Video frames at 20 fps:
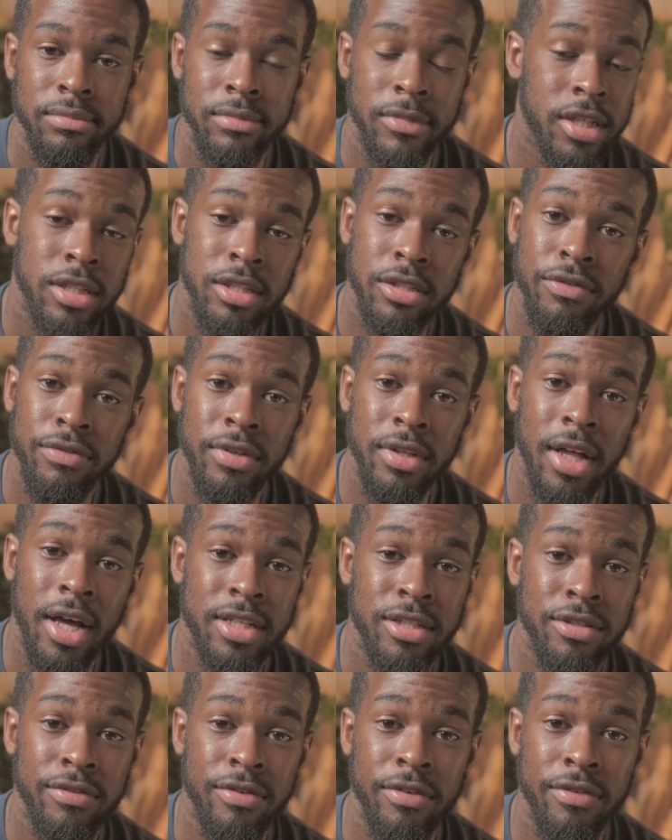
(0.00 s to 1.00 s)
it's the
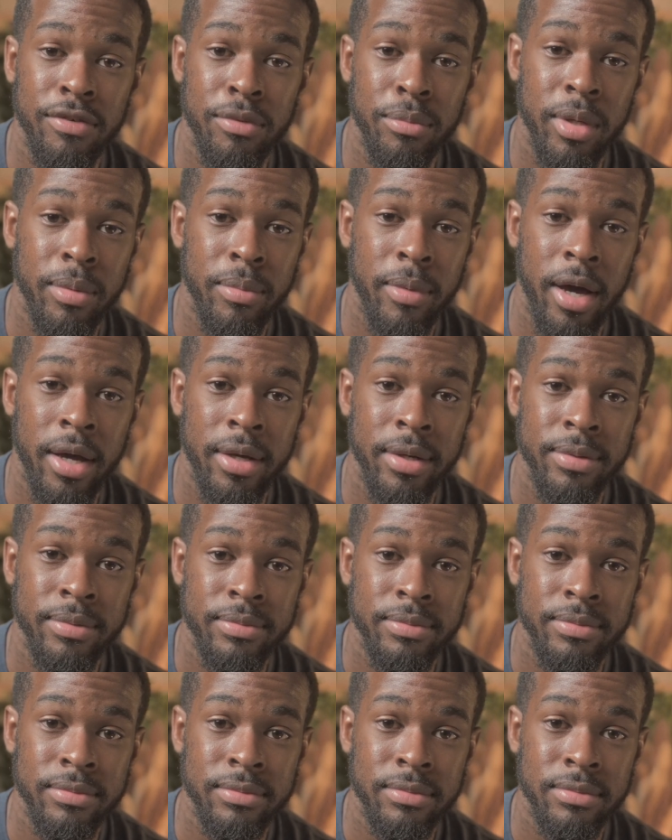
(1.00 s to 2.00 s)
philosophy for me, man.
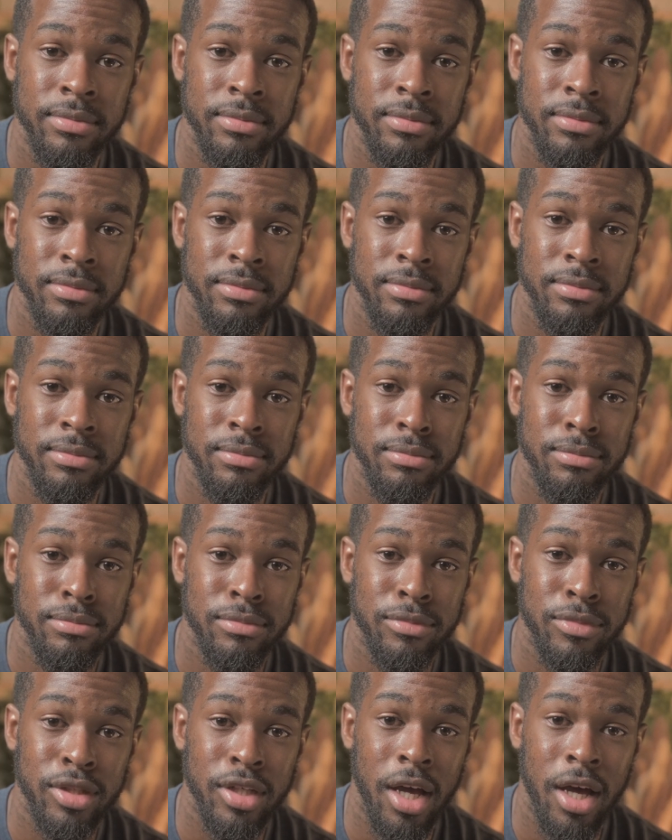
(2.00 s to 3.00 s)

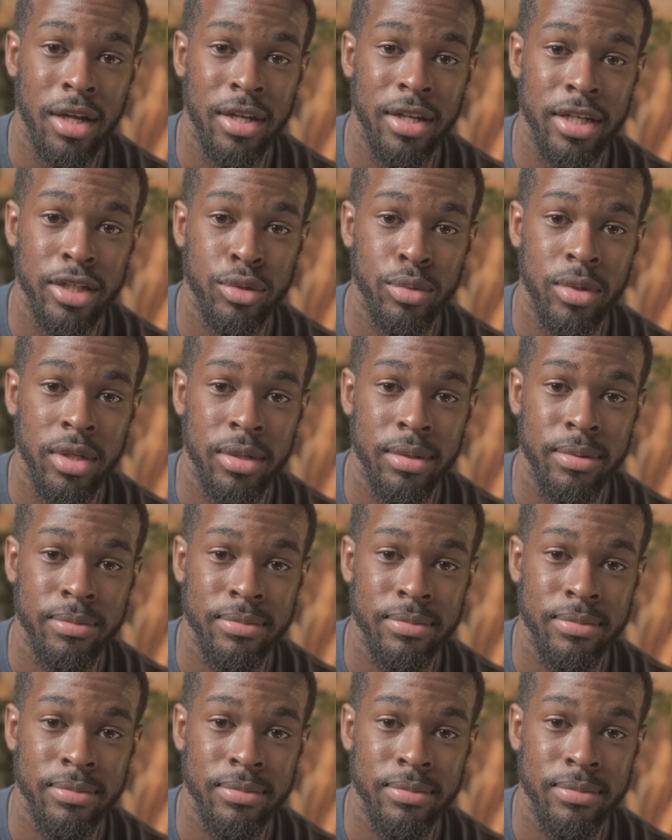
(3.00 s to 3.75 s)
See y'all next week.